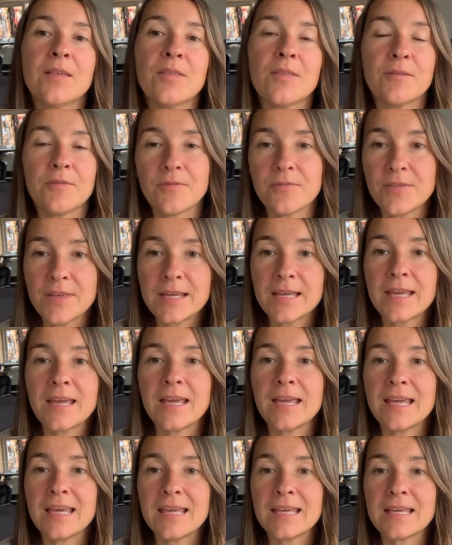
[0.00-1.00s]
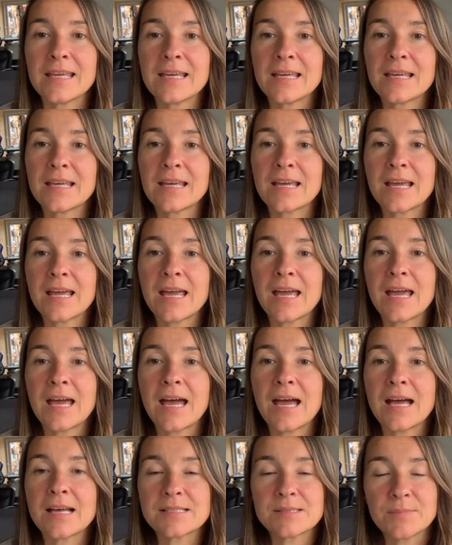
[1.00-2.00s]
the thicker ink
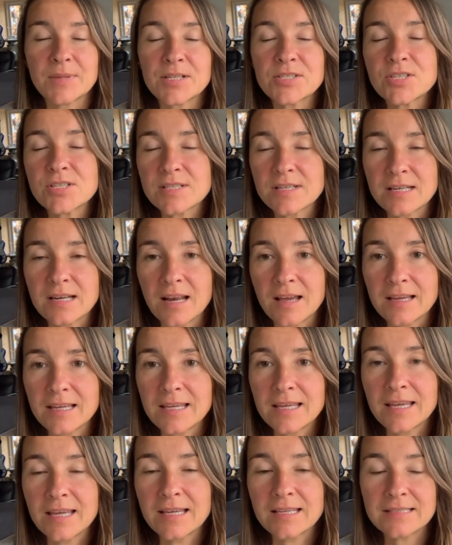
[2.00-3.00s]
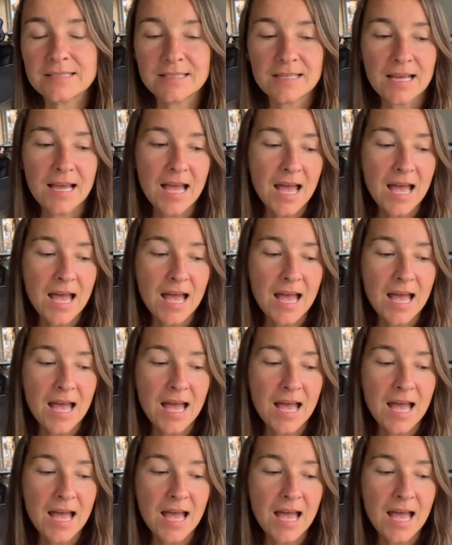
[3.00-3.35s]
as much as I'd like it.